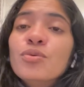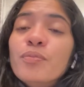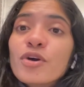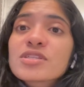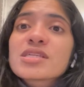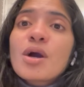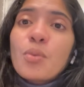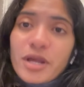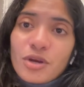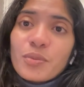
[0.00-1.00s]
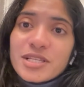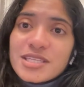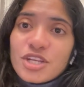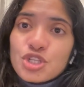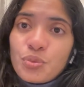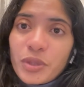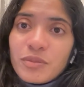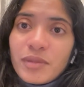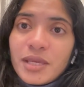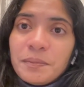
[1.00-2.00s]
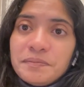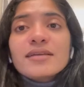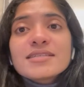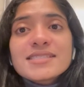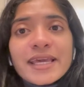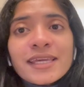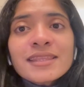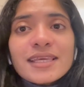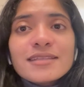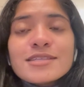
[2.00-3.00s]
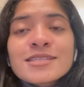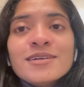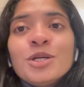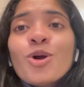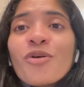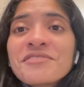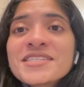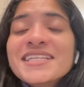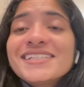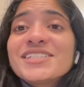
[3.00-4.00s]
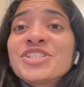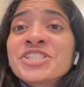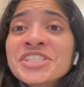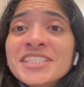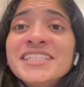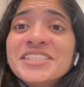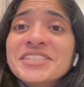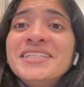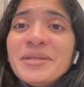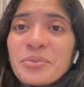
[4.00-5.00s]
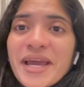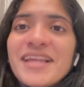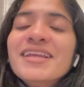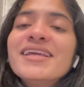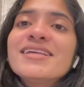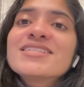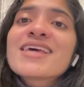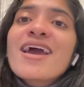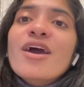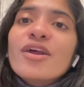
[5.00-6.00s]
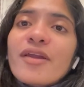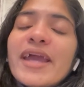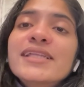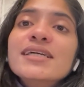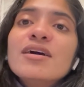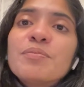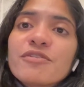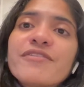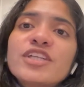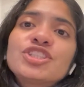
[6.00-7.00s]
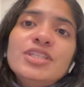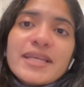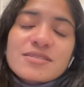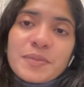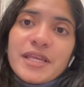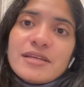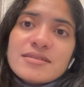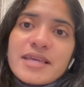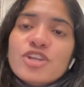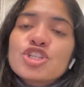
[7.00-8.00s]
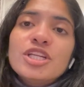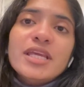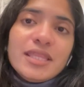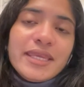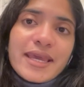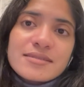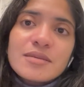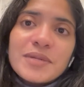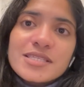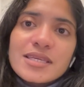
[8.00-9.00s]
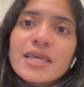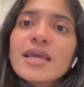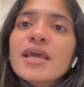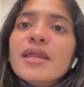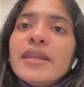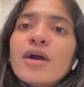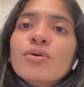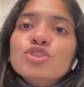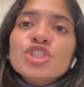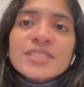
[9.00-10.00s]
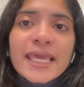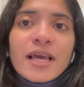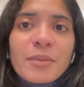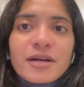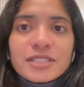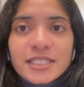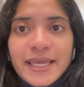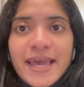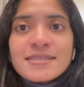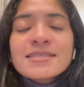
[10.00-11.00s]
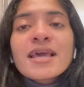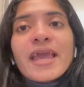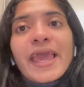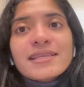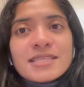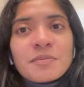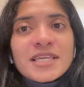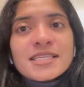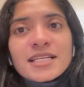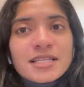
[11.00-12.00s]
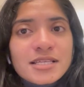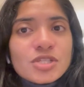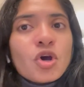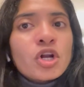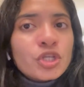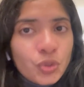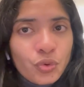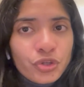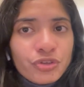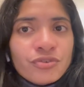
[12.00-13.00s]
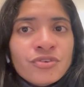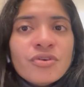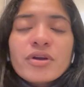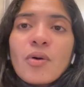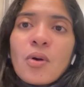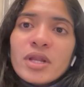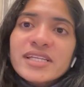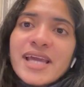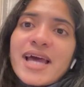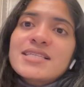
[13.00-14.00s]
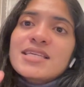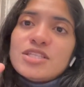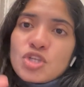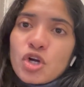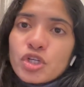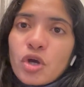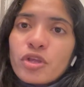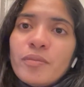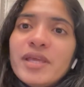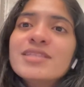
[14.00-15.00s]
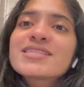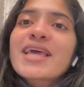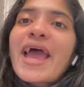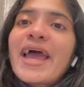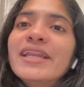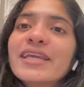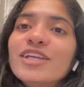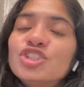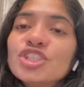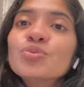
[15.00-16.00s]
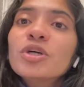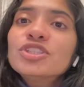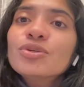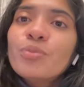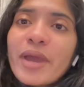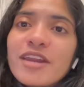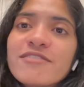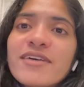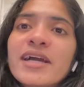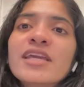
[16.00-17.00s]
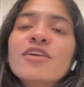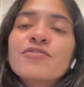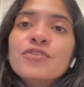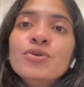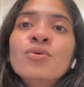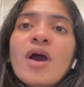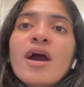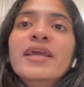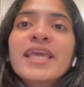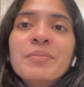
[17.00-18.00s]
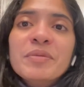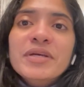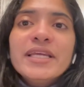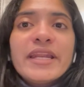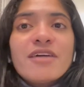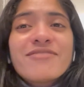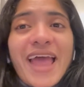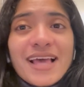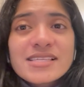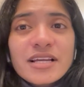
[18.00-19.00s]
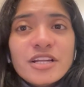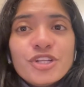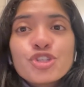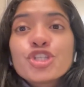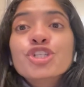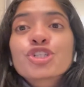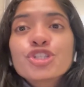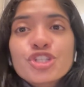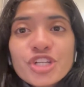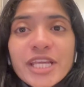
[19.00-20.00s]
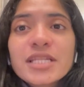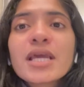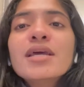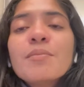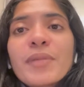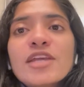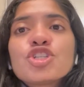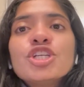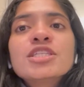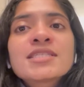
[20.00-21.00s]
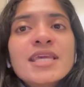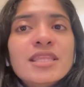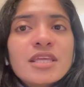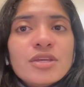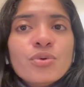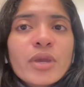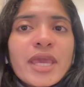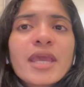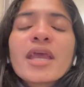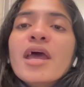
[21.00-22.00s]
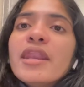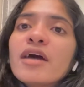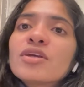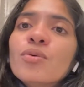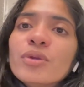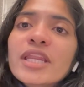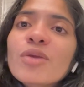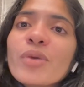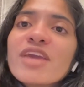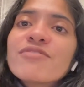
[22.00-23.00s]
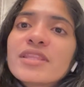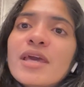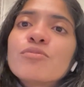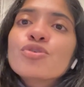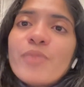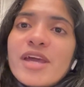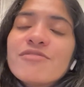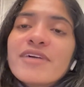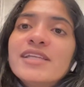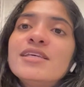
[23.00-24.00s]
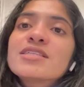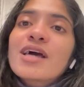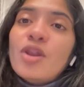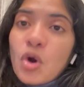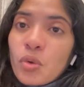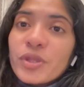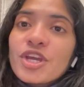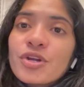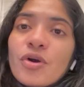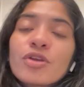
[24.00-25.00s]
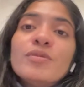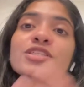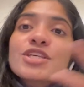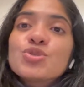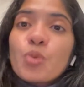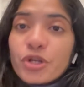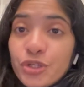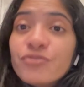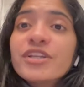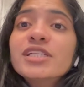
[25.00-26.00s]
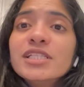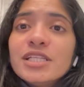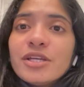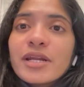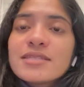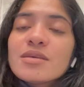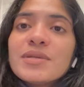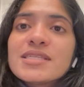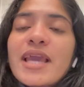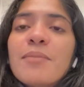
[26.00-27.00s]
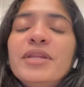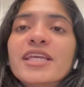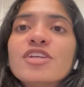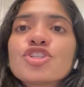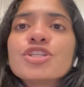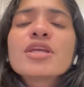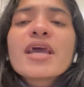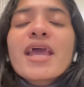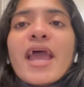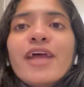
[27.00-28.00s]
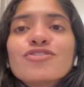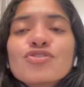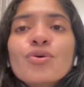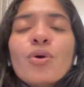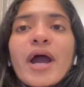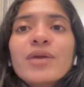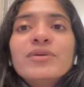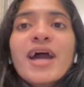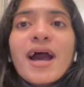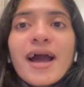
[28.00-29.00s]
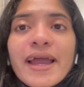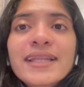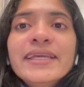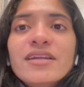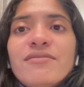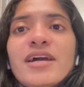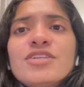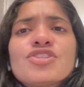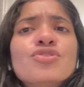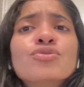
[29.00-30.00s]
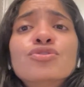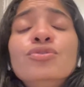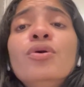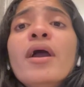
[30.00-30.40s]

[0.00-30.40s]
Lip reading: books a one on one session with me. Now, the second thing this girl obviously did really, really well is write her professional experience section in the HCPC. Now, just think about it. Yes, HCPC does not know you. All it has is your documents, and it just wants to verify if you are capable enough as a clinician to treat patients in the UK. Now, the only way for them to verify this along with your documents is what you've written in your HCPC application. And so I would highly advise you to